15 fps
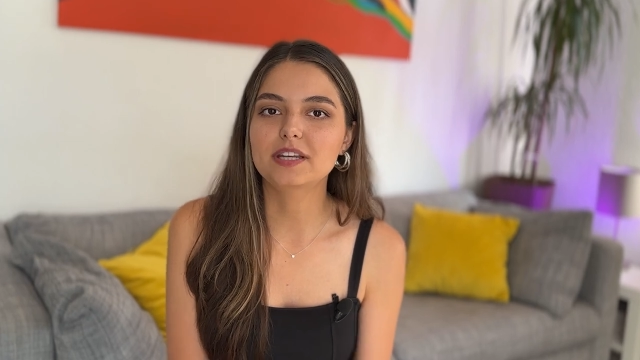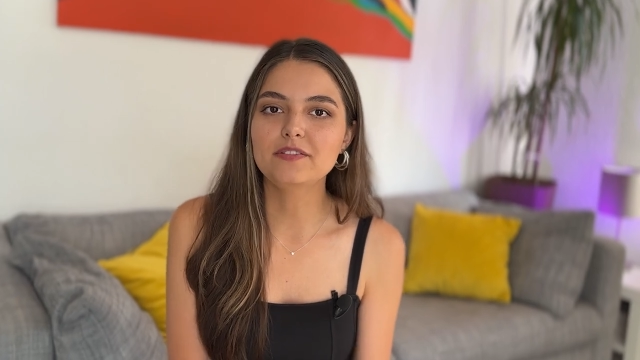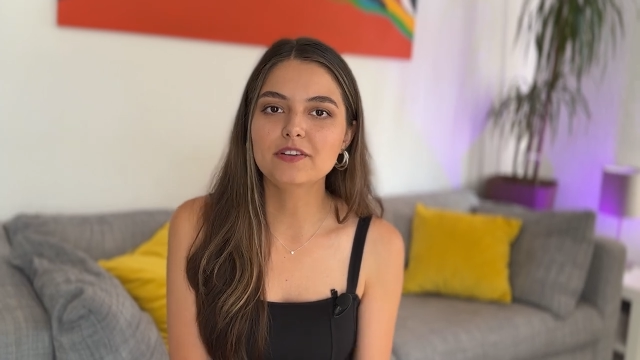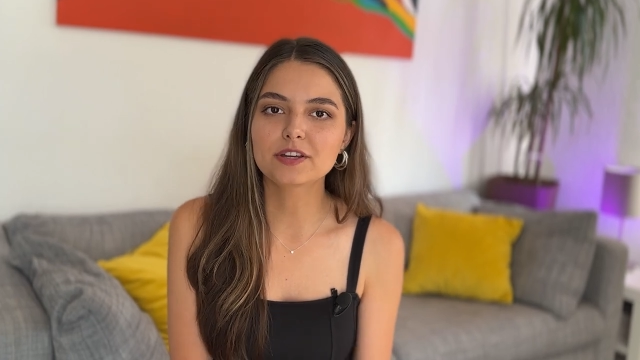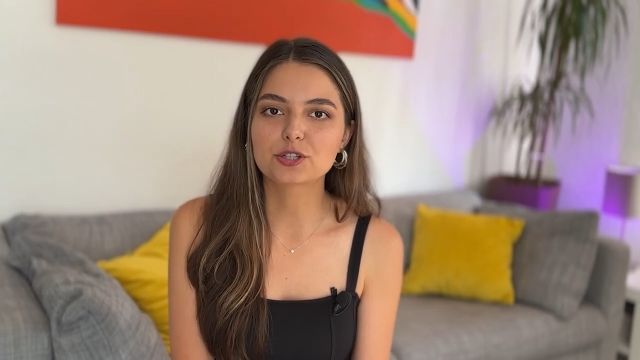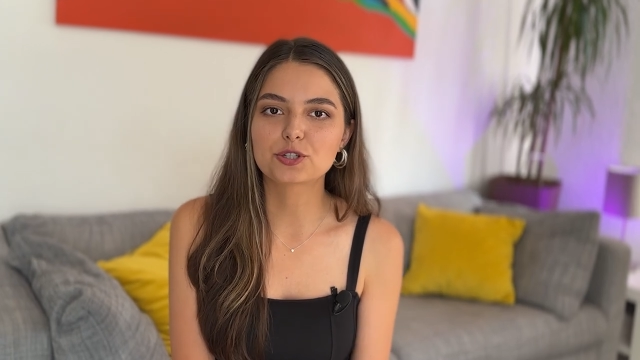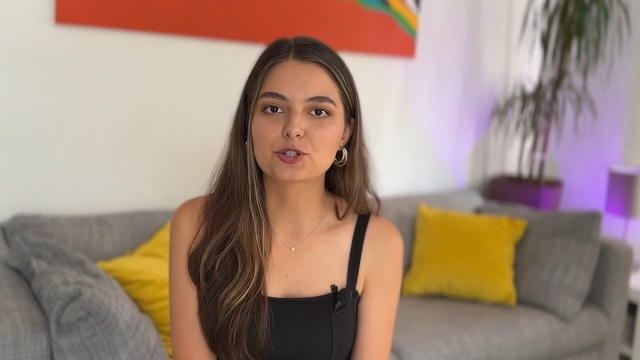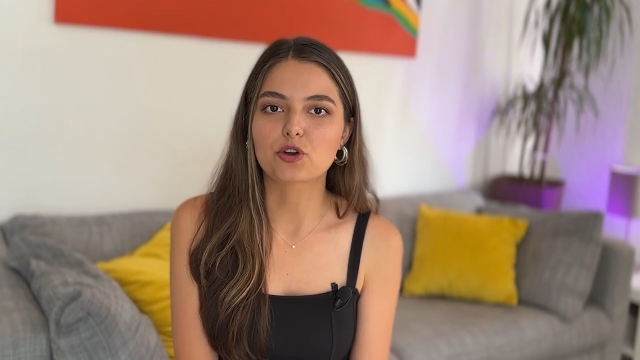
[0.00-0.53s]

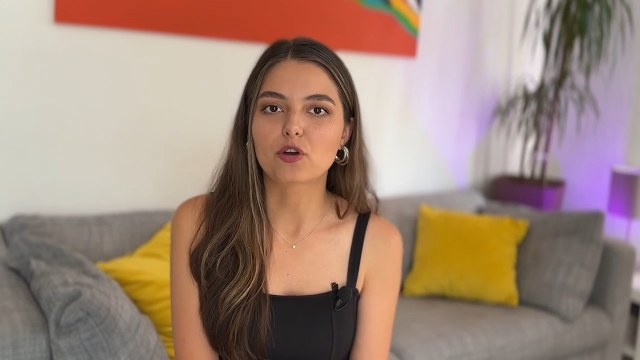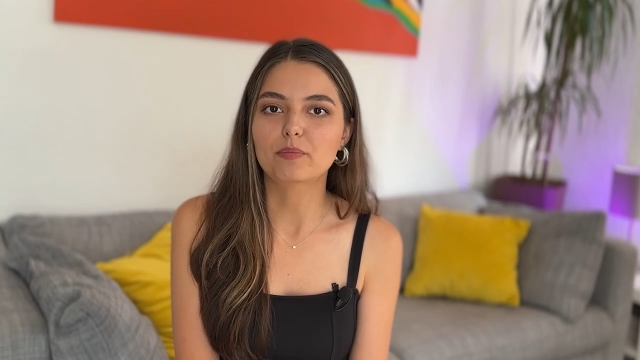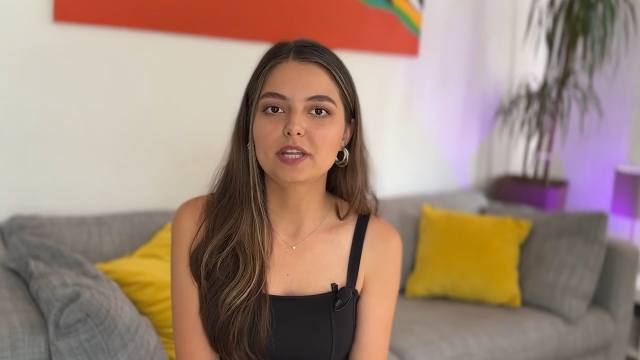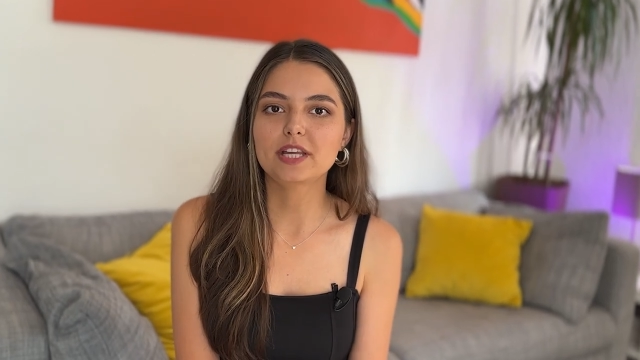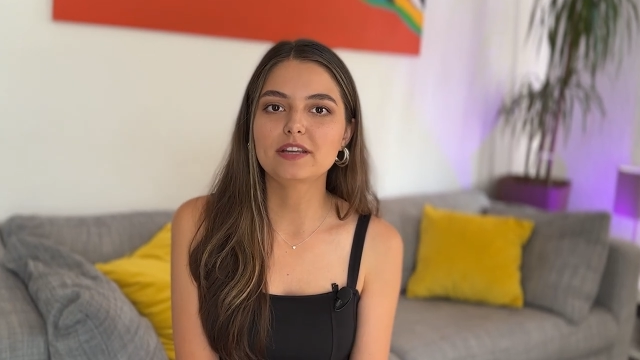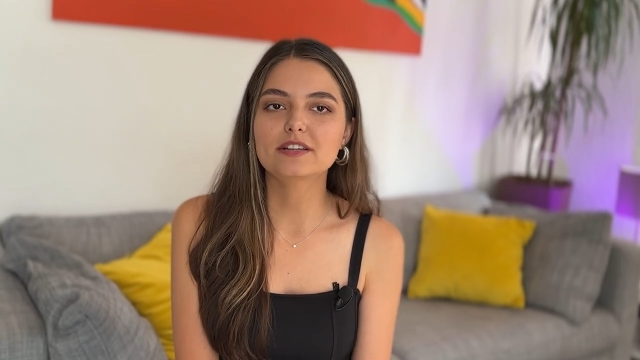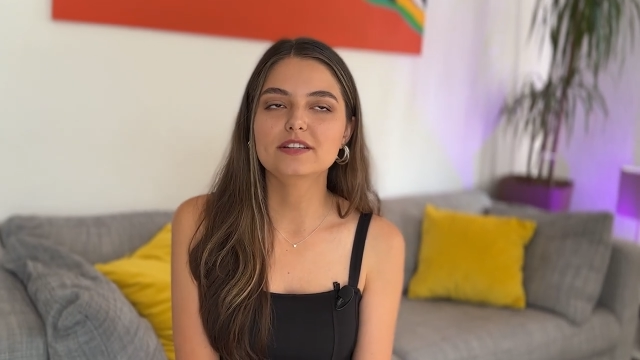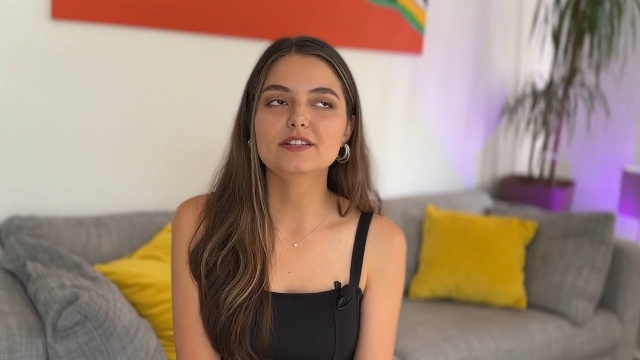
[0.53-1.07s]
living in
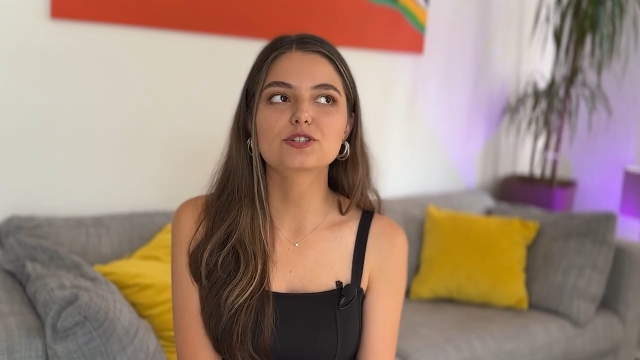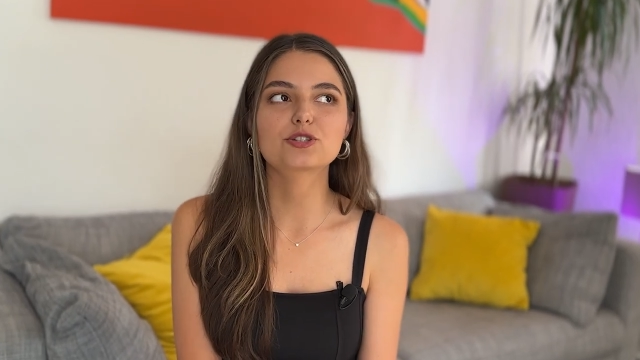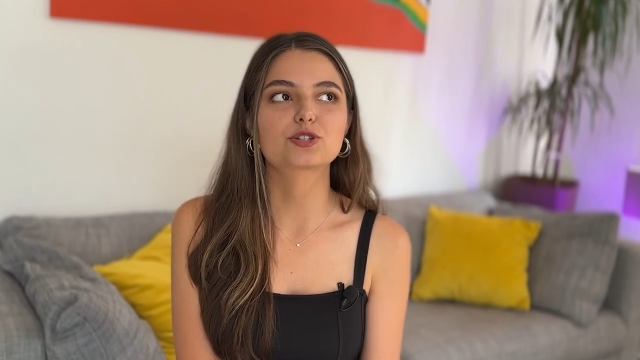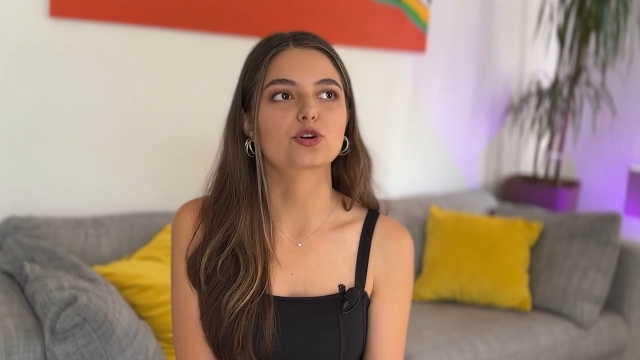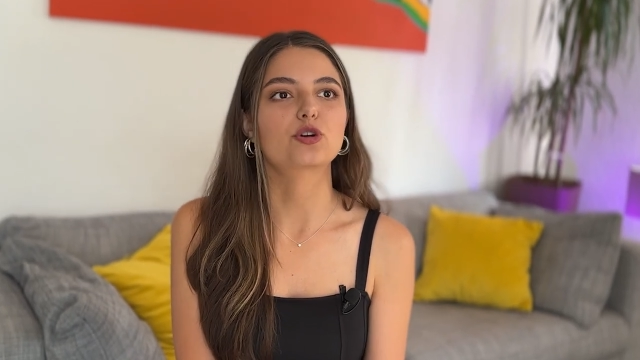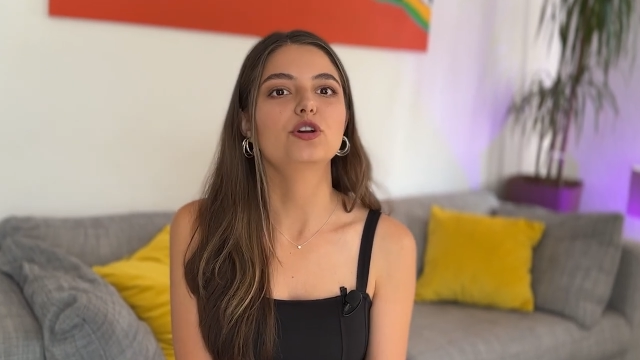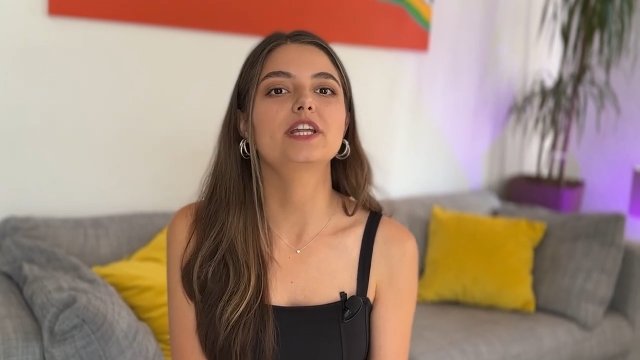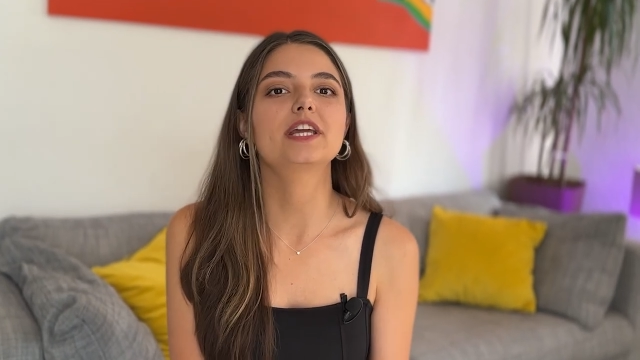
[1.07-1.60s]
Germany is
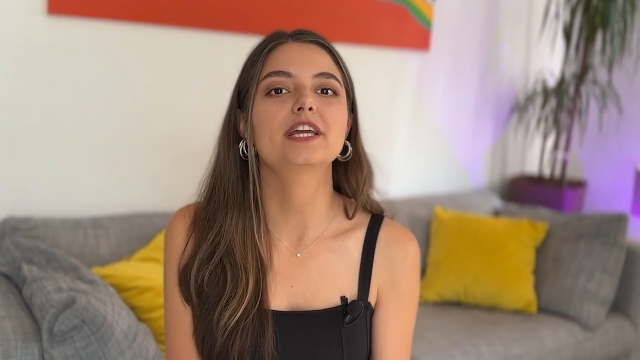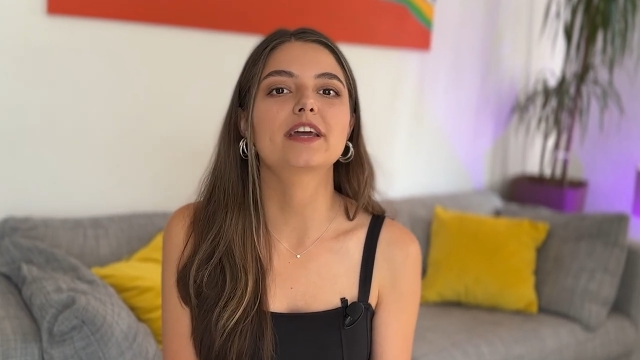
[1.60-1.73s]
joining